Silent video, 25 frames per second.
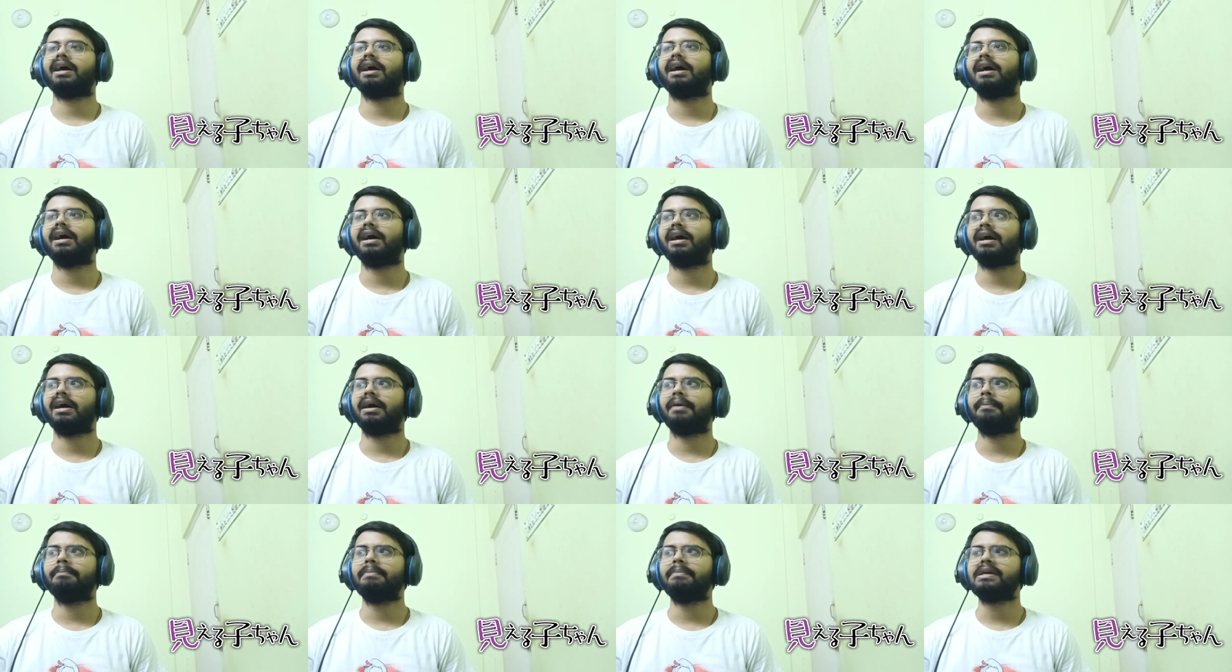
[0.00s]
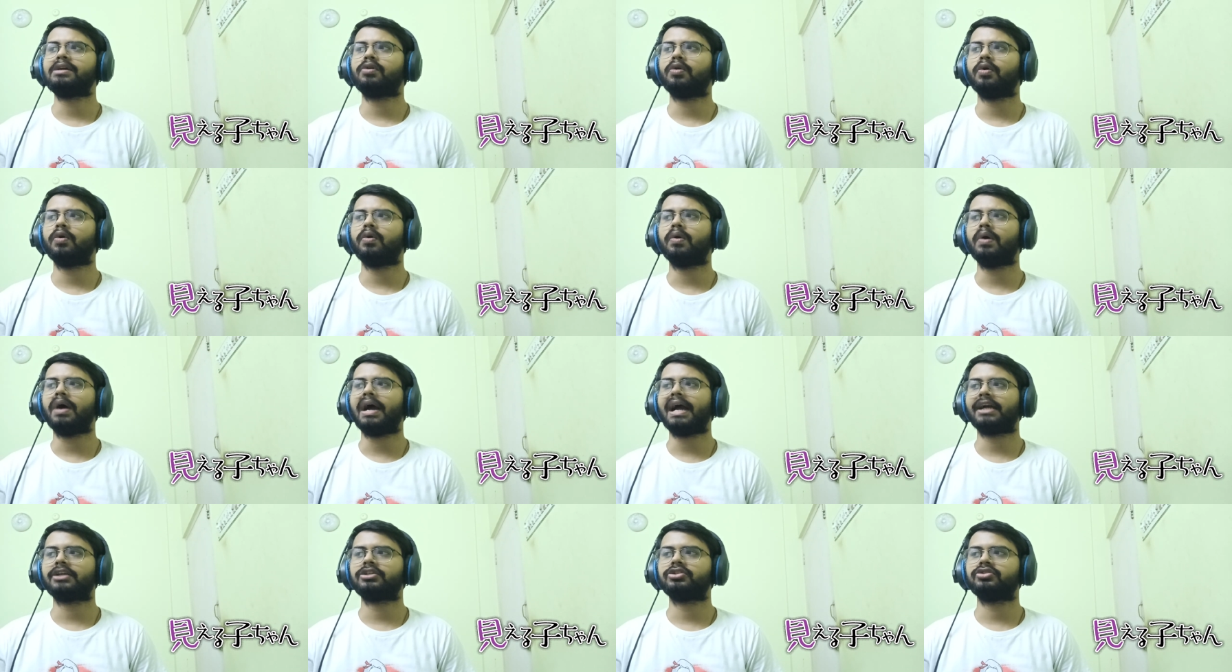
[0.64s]

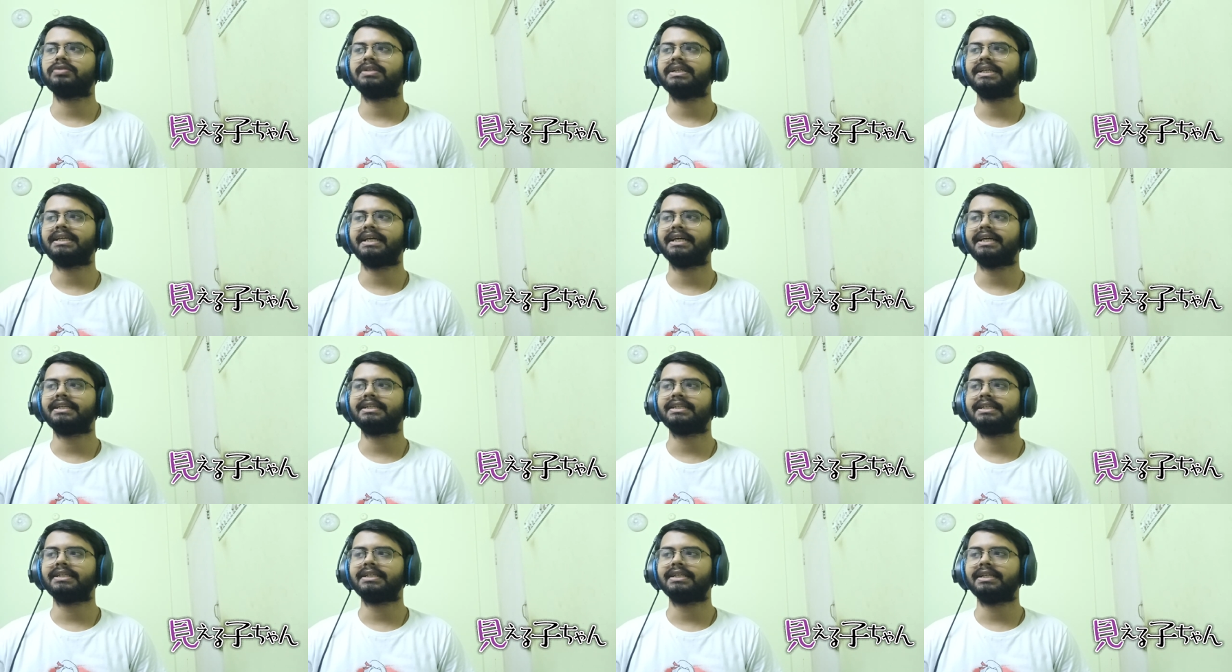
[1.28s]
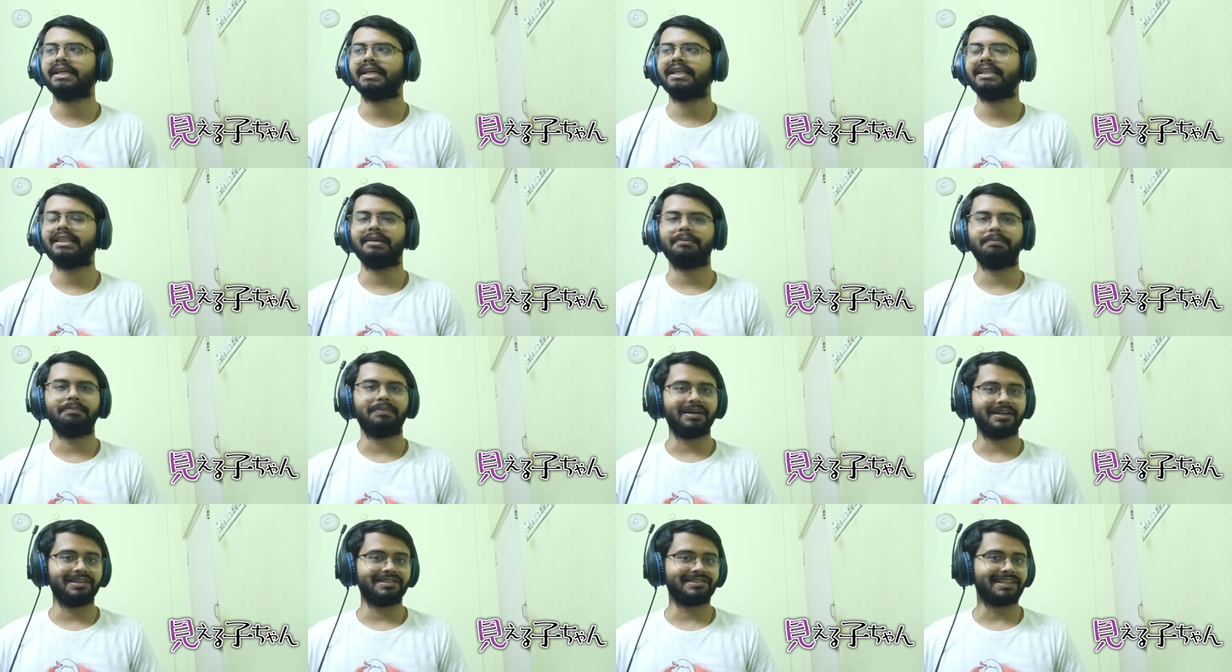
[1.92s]
Miko actually getting in the
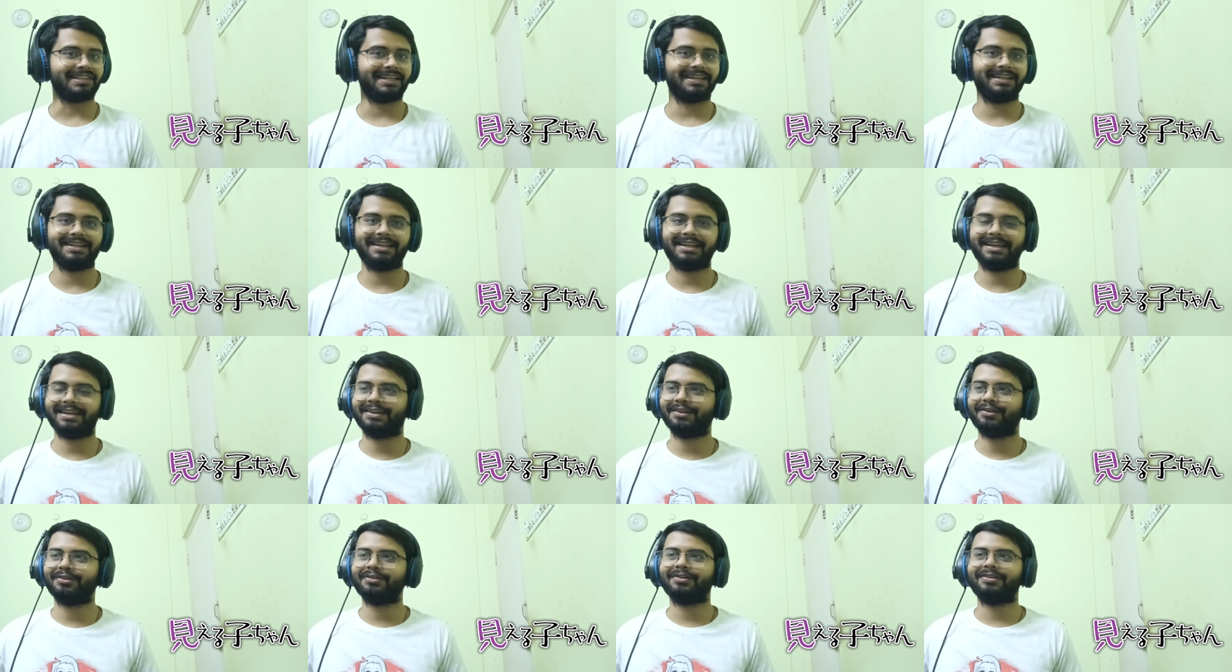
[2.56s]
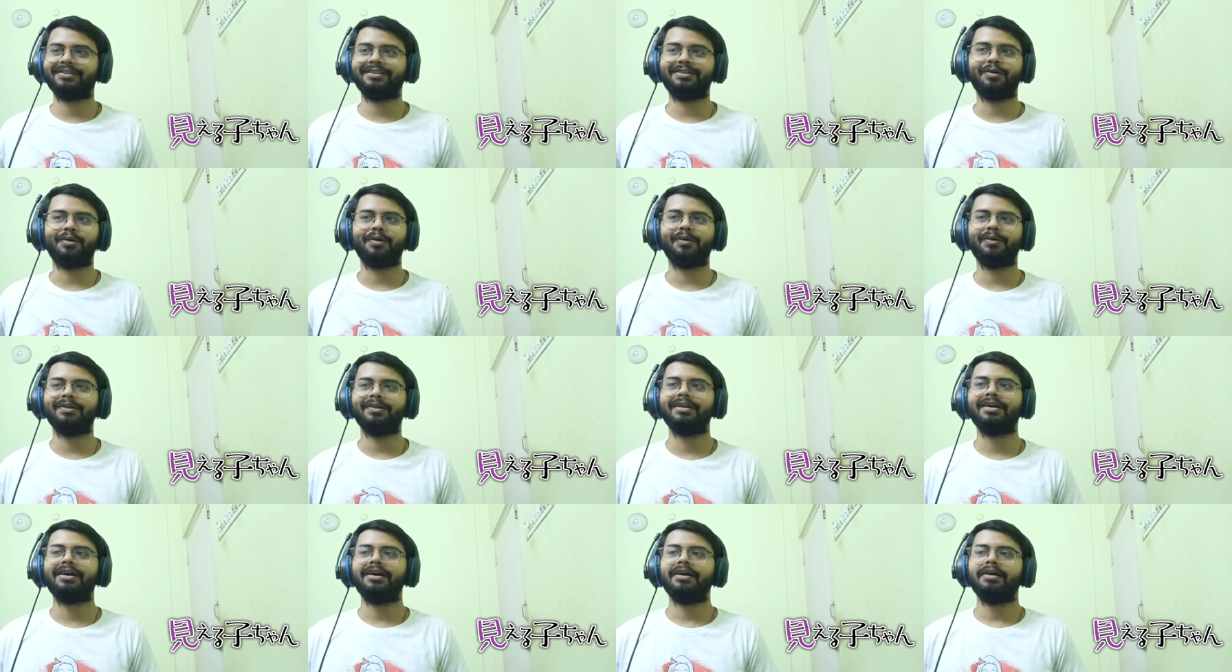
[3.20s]
bus and like, you know, the
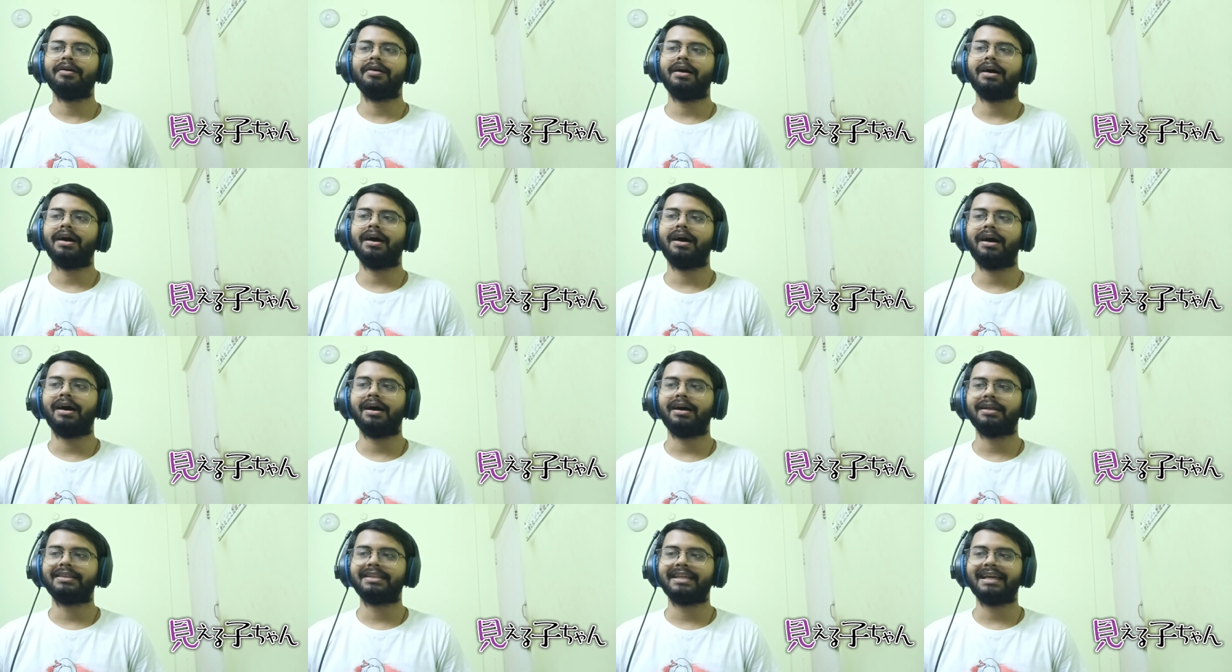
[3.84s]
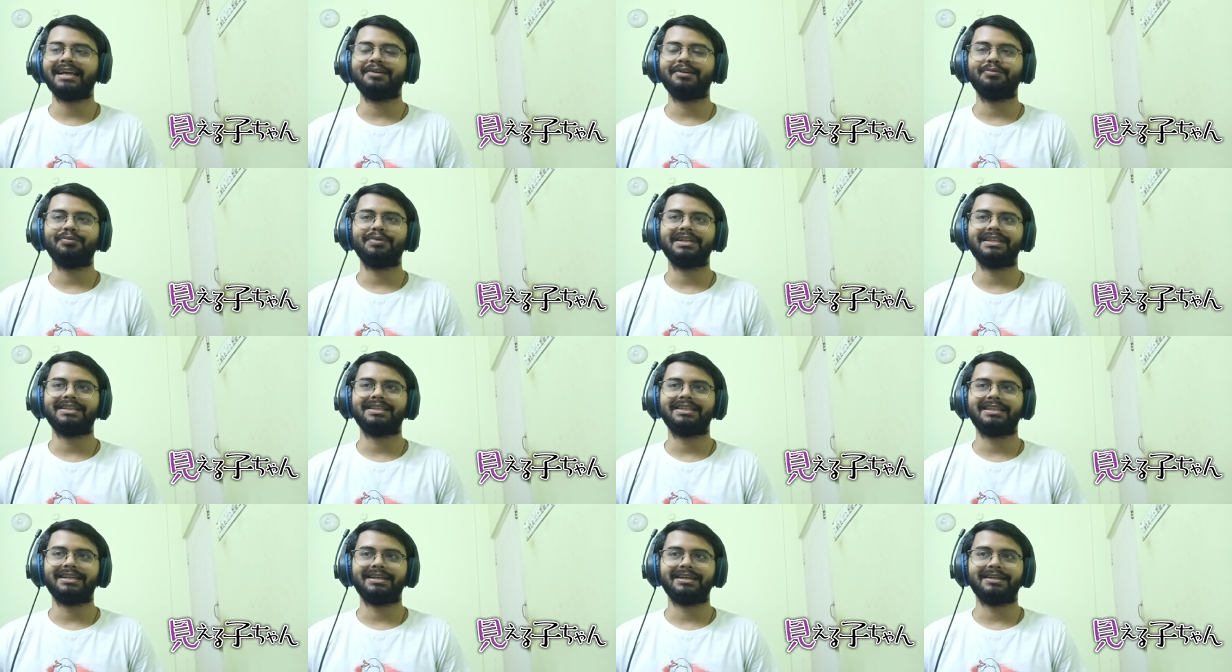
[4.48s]
whole thing
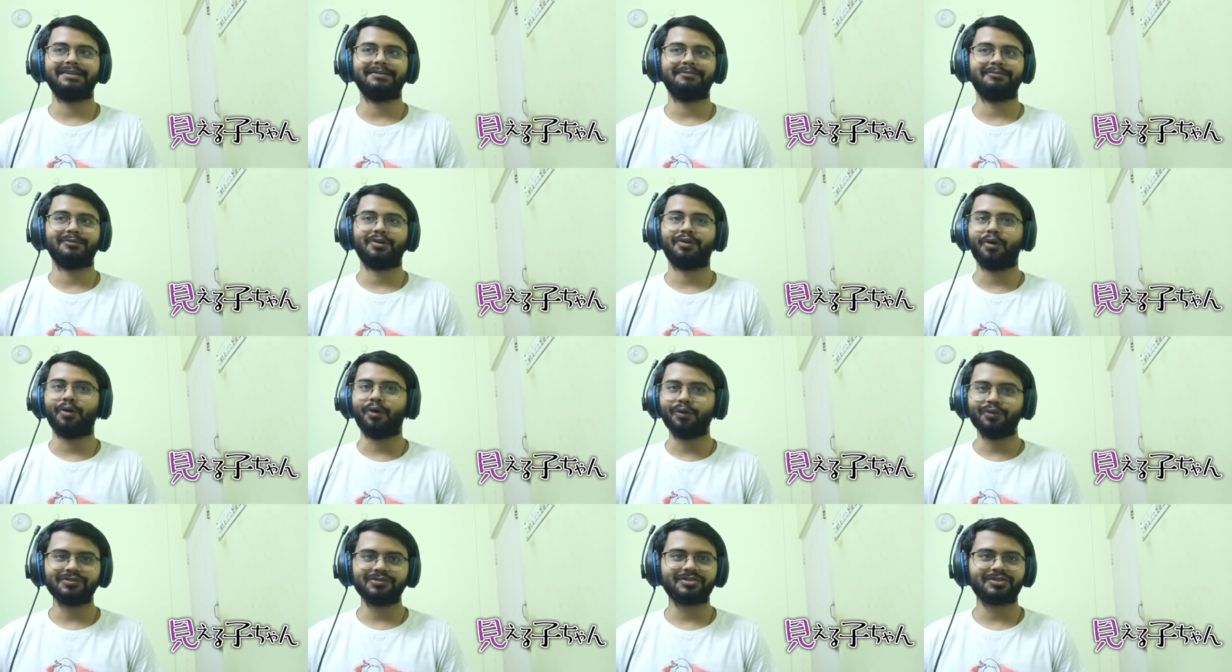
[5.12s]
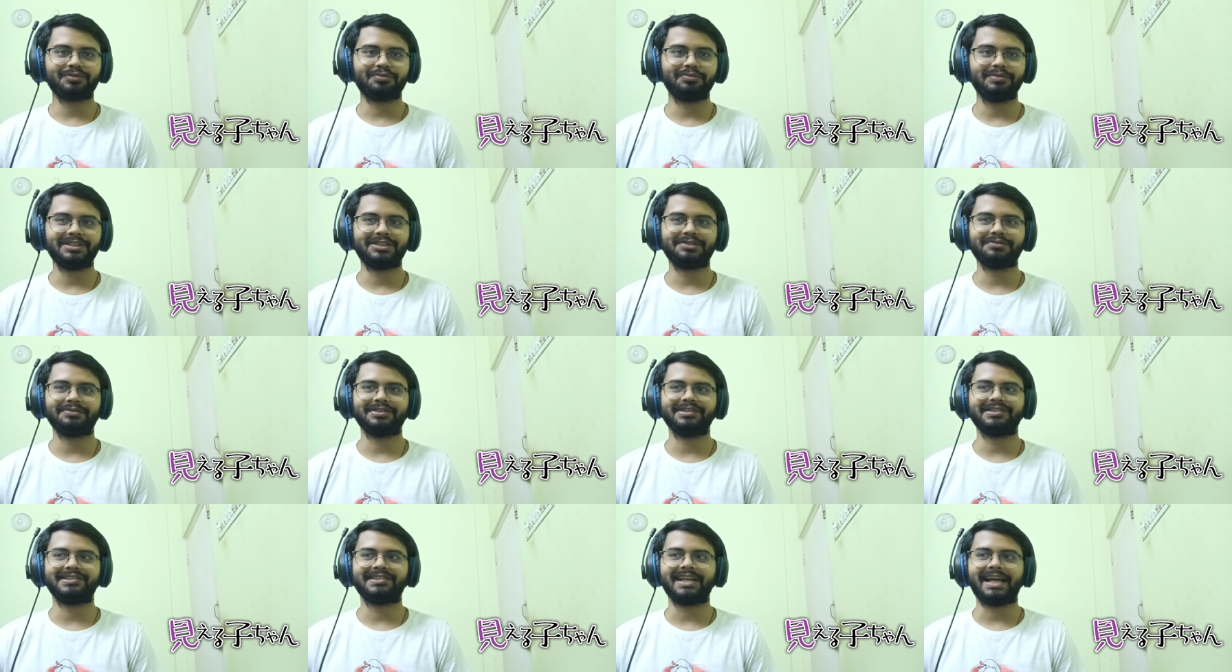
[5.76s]
with the ghost,
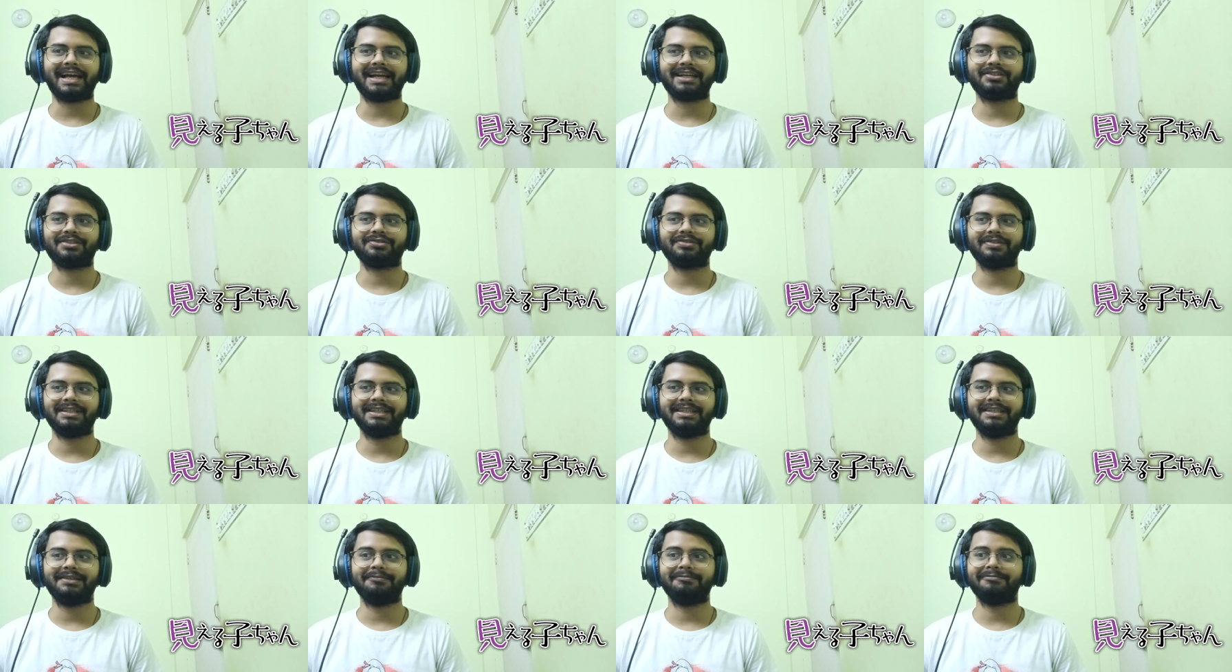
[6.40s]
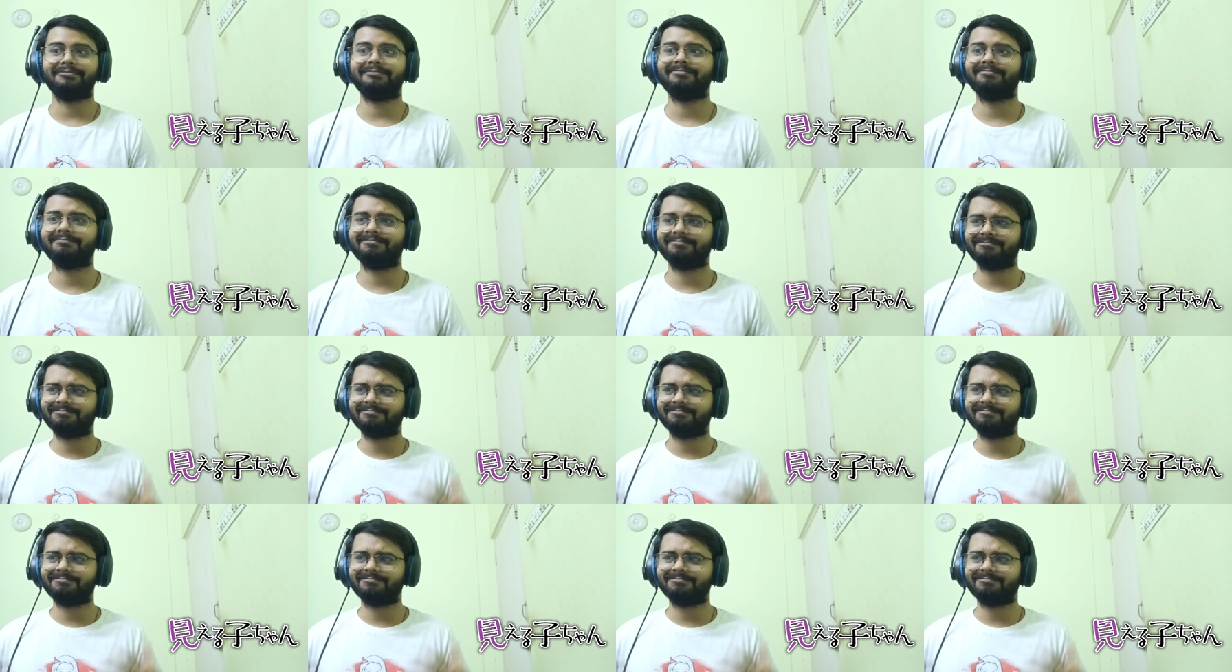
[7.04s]
which was actually,